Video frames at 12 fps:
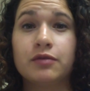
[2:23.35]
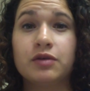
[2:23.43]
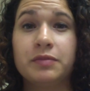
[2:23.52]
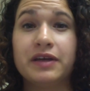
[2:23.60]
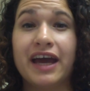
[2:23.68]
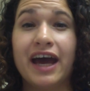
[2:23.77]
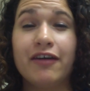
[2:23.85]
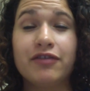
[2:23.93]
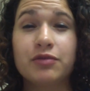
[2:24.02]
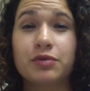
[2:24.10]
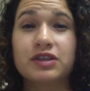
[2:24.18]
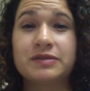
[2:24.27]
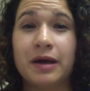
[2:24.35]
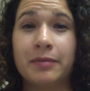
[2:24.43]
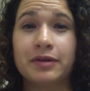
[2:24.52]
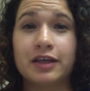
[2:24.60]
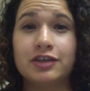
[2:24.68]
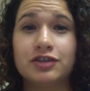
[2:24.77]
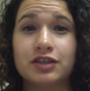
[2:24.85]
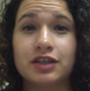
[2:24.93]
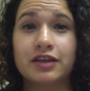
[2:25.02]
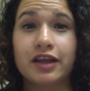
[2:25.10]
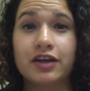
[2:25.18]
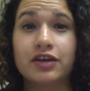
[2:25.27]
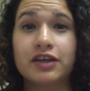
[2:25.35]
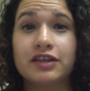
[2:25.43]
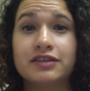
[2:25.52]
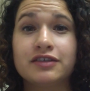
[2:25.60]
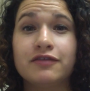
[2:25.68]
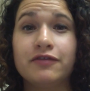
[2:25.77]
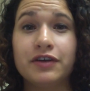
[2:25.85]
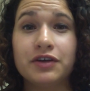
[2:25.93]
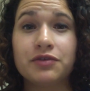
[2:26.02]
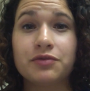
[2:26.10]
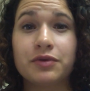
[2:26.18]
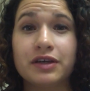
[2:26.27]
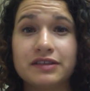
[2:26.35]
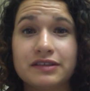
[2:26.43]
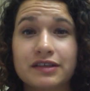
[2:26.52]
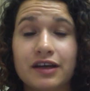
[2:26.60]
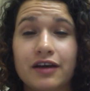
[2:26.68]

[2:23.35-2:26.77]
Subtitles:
would be half the world's population that are in severe risk